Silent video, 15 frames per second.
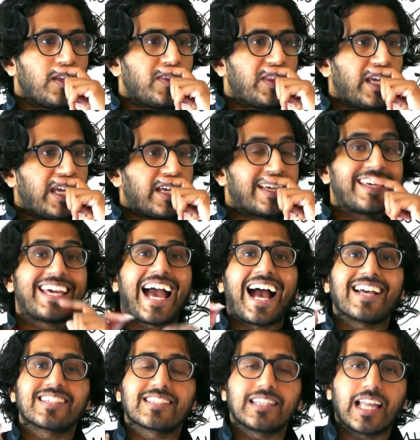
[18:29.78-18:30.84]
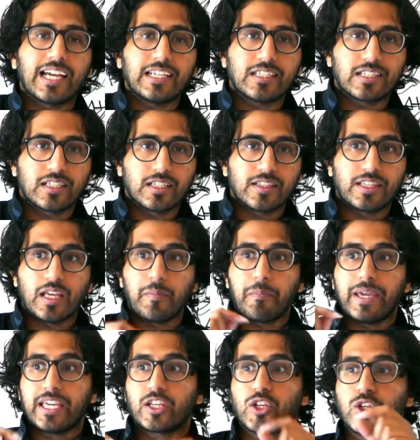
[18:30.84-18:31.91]
They gaslight, they
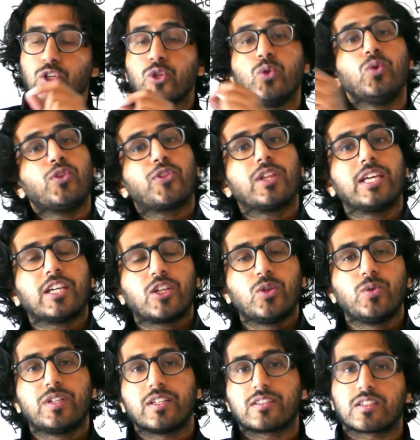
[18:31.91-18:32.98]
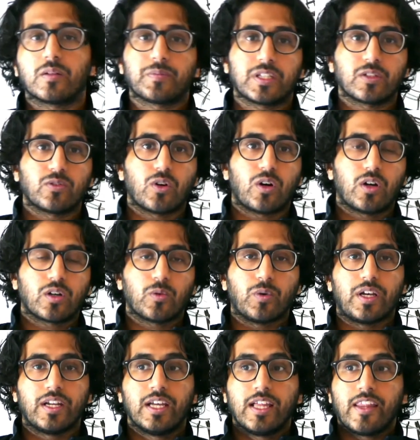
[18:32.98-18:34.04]
make you think you did something wrong
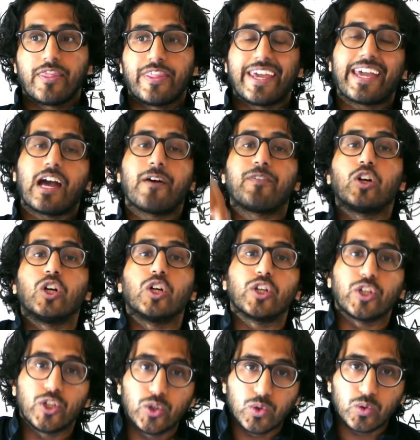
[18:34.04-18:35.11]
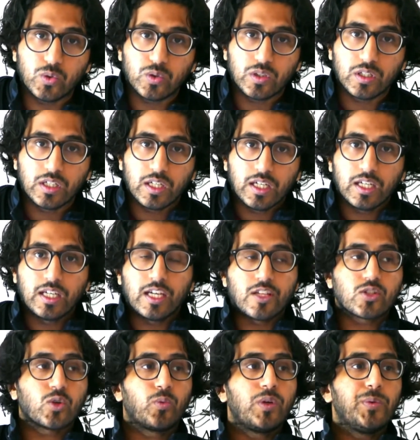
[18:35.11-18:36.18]
when they have hurt you.
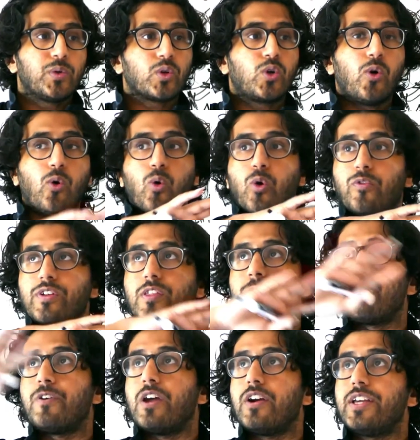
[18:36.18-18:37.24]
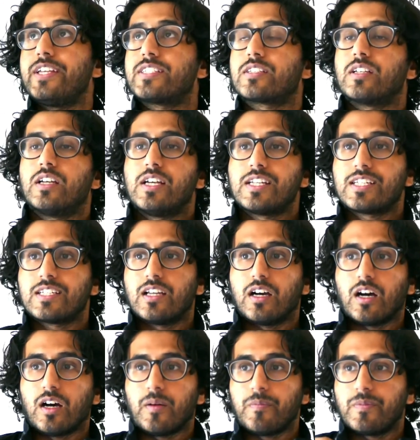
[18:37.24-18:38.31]
So we will go over the various
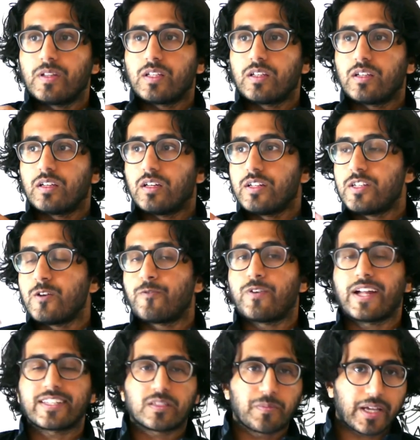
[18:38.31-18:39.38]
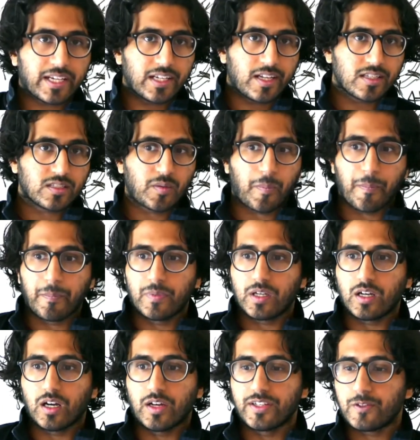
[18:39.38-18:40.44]
defense mechanisms
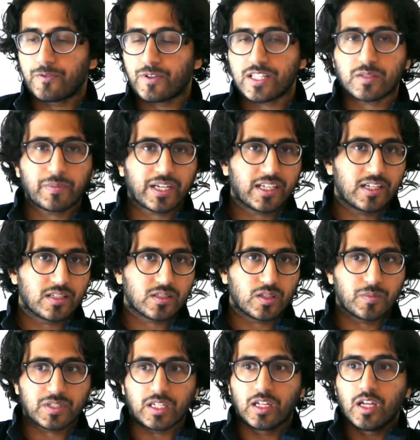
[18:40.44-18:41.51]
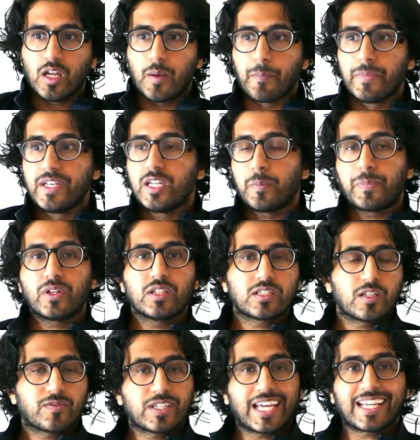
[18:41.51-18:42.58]
and
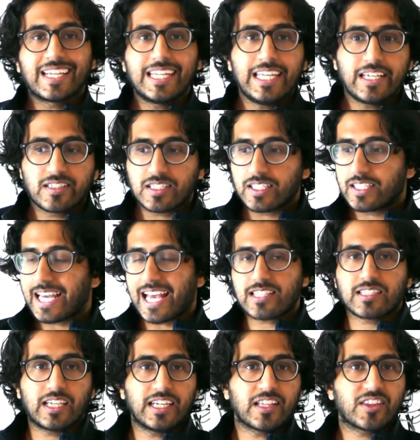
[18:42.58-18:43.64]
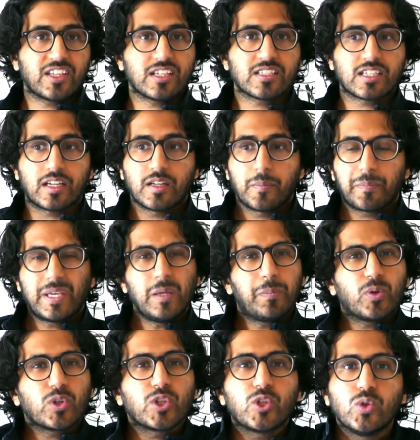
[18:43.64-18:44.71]
manipulative techniques and gaslighting things that
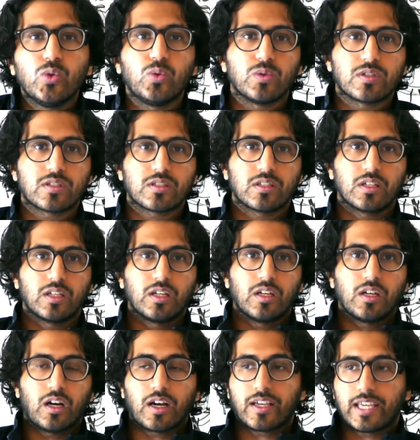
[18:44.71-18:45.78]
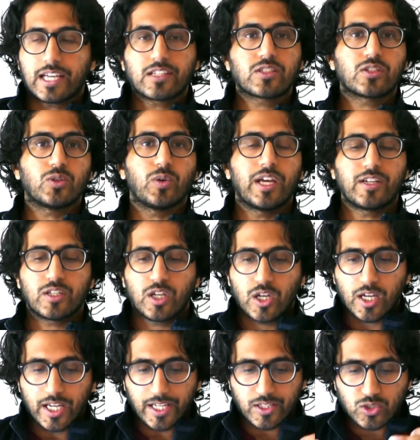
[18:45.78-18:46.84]
people use against you. And
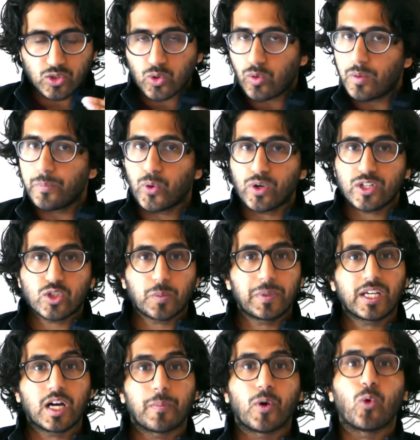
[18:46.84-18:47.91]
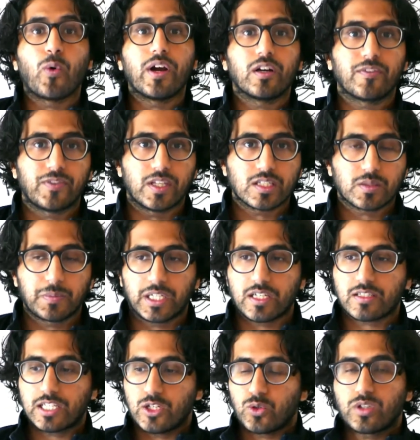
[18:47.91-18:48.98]
it's so important to become aware of this,
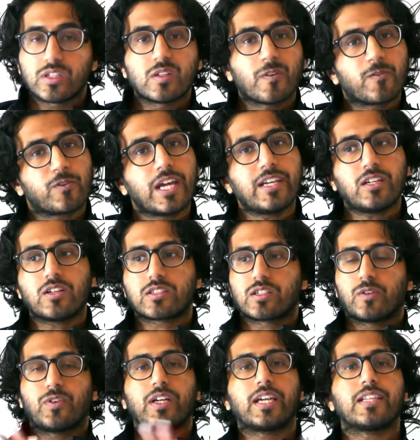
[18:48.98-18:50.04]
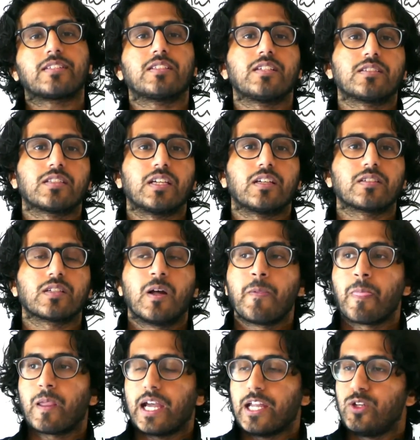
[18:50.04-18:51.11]
because then you could defend yourself against these things
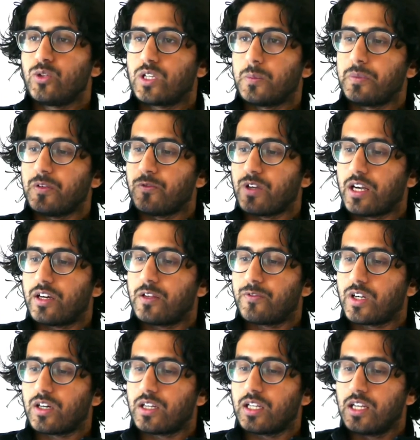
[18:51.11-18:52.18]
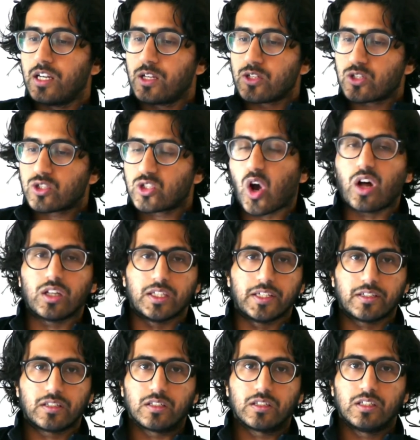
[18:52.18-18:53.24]
and you can be very, very
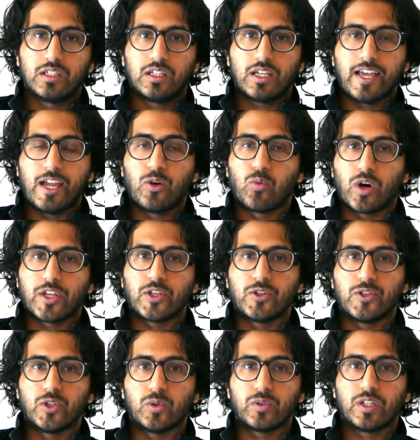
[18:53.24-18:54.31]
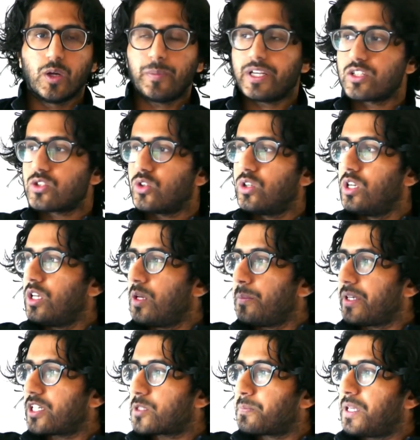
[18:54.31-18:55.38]
solid in what you do. You know,
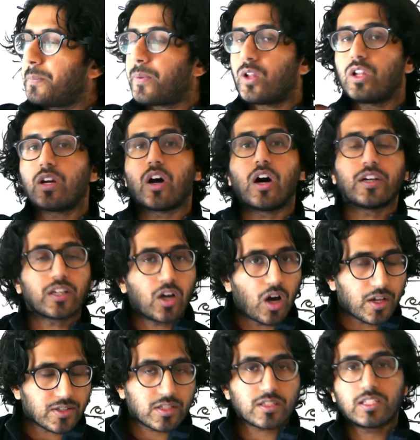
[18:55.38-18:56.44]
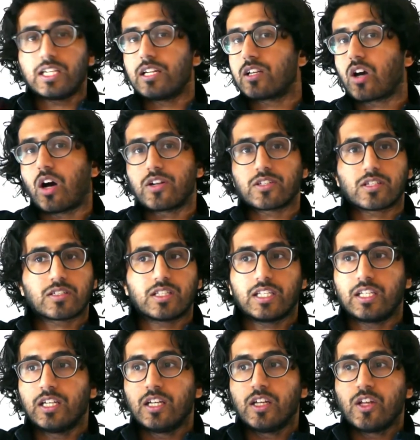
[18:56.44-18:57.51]
because people are unconsciously and
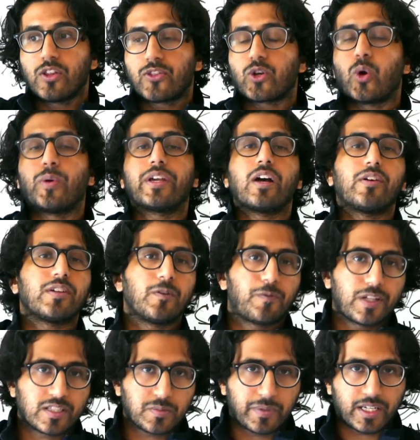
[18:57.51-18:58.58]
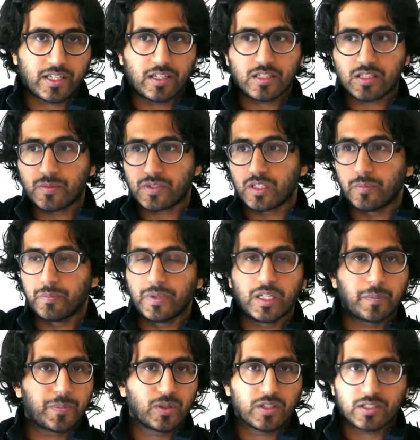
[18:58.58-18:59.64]
consciously throwing out defense mechanisms and
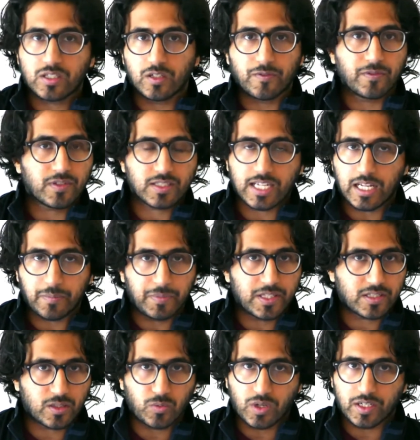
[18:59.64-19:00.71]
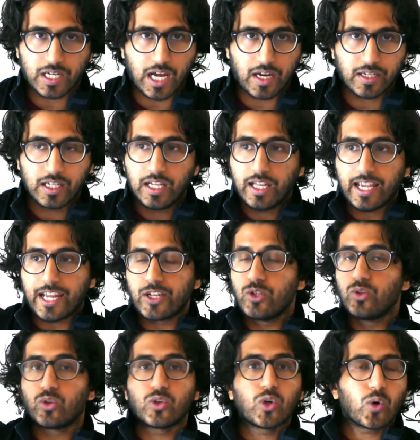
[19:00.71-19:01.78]
manipulative statements and whatnot, and
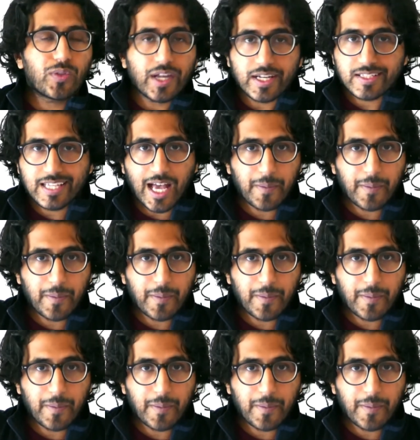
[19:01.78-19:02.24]
you don't know that it's